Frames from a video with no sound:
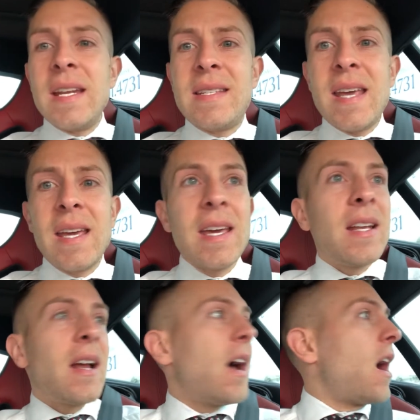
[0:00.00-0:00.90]
ticket.
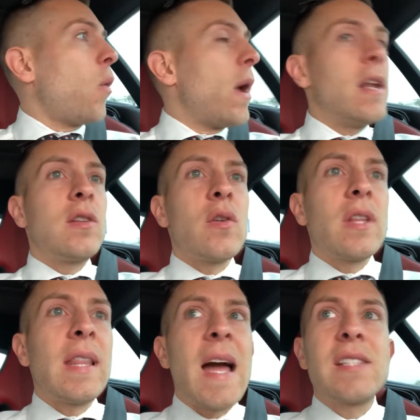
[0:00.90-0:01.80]
I waited until the
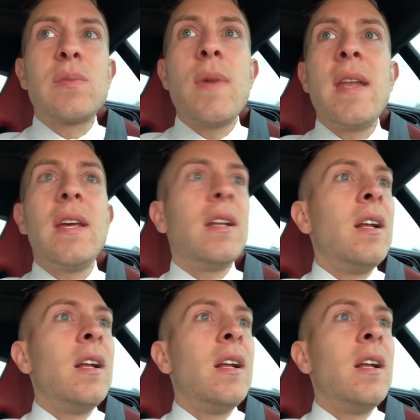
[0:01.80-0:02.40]
last minute.